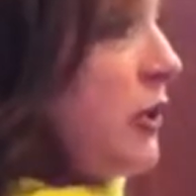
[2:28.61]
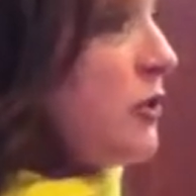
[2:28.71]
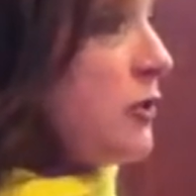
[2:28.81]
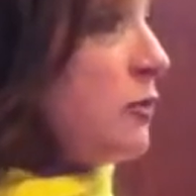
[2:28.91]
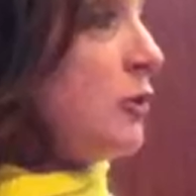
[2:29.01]

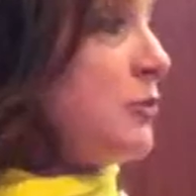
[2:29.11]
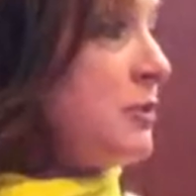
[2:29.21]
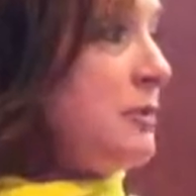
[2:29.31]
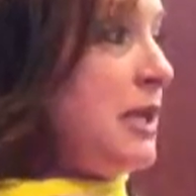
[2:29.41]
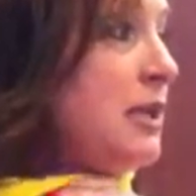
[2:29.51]
here to the room
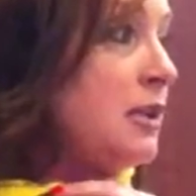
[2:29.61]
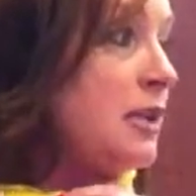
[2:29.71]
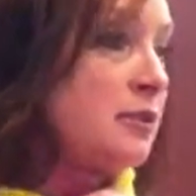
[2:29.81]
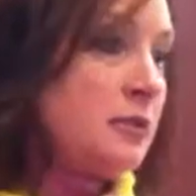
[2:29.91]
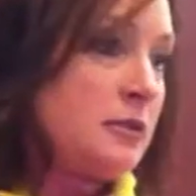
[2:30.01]
to meet
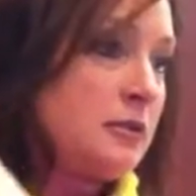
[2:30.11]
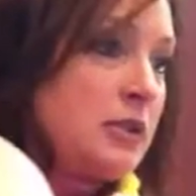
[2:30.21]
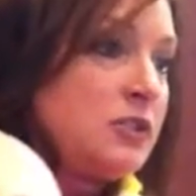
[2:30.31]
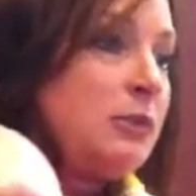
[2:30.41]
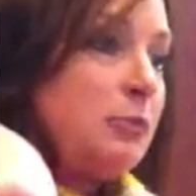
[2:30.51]

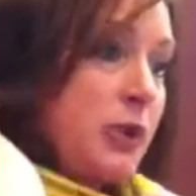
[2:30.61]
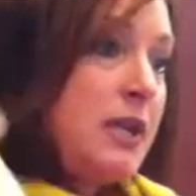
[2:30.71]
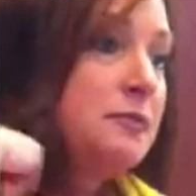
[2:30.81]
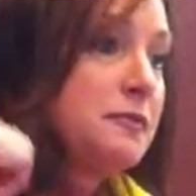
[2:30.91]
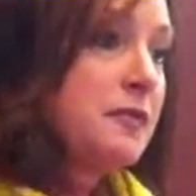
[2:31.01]
and
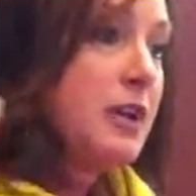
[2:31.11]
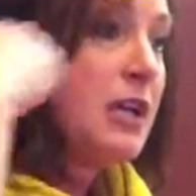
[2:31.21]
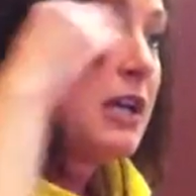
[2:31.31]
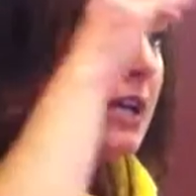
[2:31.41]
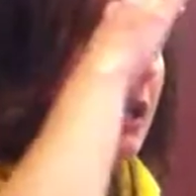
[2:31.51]
debrief,
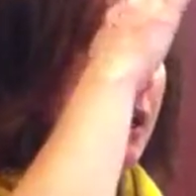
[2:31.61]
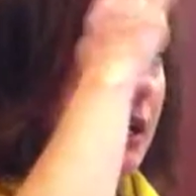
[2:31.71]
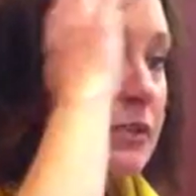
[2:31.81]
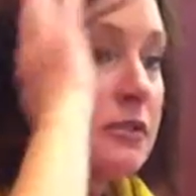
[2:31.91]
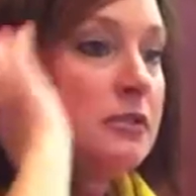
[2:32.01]

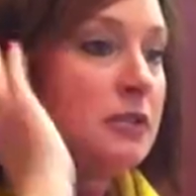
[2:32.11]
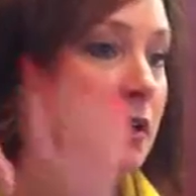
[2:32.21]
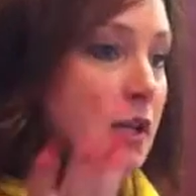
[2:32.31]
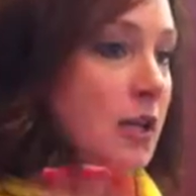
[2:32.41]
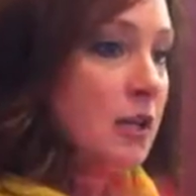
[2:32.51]
and
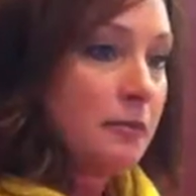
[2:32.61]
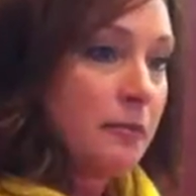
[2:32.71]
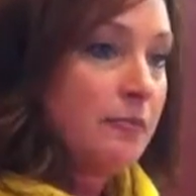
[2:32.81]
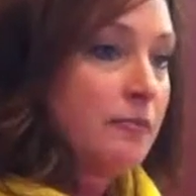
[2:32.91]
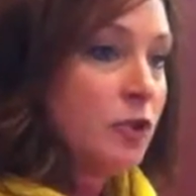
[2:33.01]

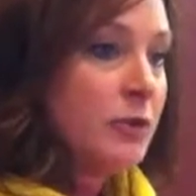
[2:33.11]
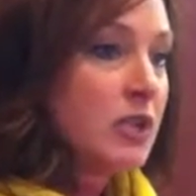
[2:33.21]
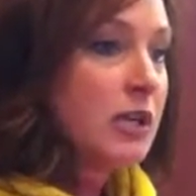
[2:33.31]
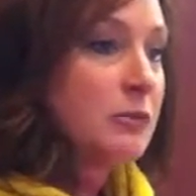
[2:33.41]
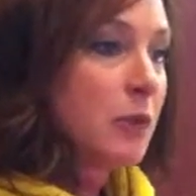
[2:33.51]
we'll
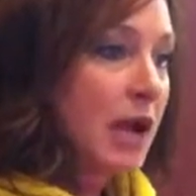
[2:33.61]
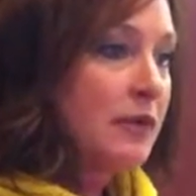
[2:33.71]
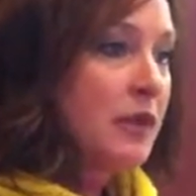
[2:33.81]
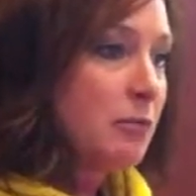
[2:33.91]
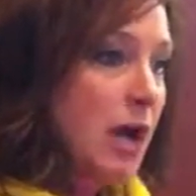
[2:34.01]
be done. And I
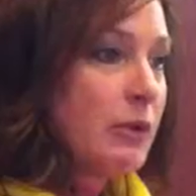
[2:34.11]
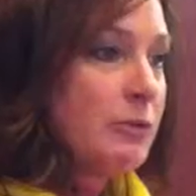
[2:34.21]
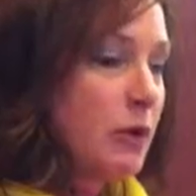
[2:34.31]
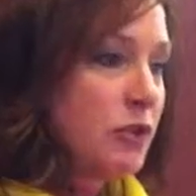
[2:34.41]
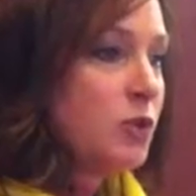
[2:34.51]
think
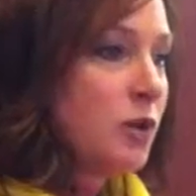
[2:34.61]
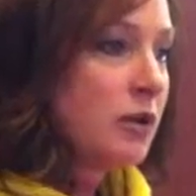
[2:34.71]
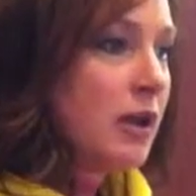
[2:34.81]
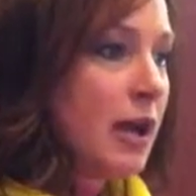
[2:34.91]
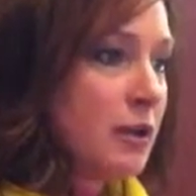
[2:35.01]
probably about 2
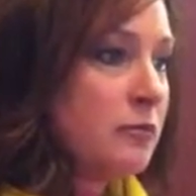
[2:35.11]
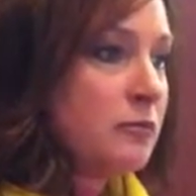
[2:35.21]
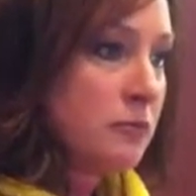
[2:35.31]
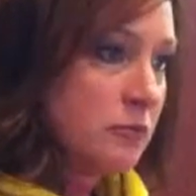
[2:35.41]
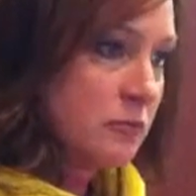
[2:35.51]
o'clock
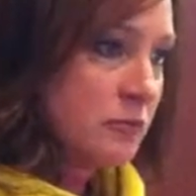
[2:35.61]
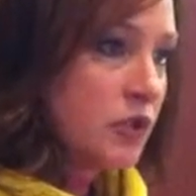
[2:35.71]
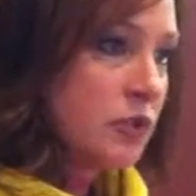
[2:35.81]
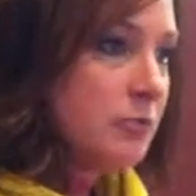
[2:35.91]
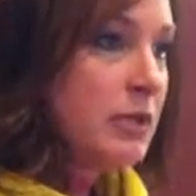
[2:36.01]

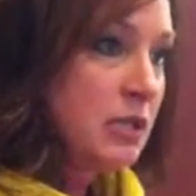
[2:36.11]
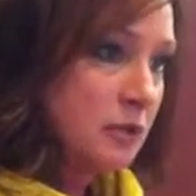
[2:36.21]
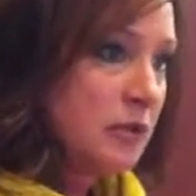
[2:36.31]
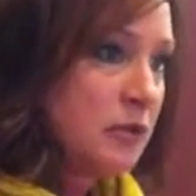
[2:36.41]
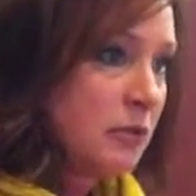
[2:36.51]
we should be
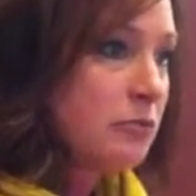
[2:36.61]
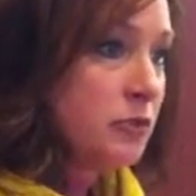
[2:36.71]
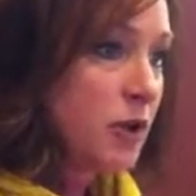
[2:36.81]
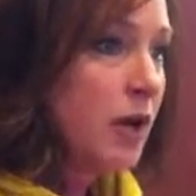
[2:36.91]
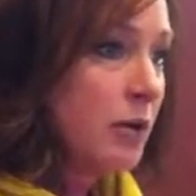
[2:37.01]

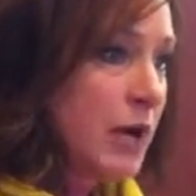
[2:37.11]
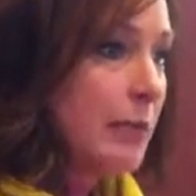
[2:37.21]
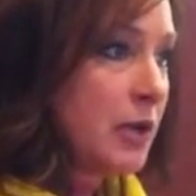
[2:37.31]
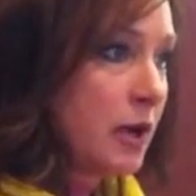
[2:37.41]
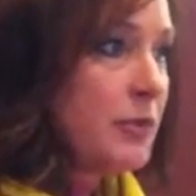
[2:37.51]

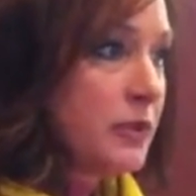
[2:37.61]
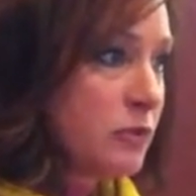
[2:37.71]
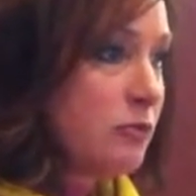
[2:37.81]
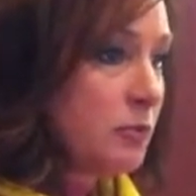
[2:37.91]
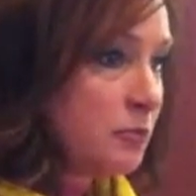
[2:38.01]
wrapping up in
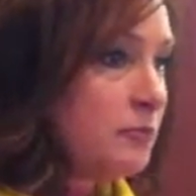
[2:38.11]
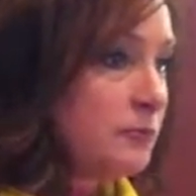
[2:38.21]
this room.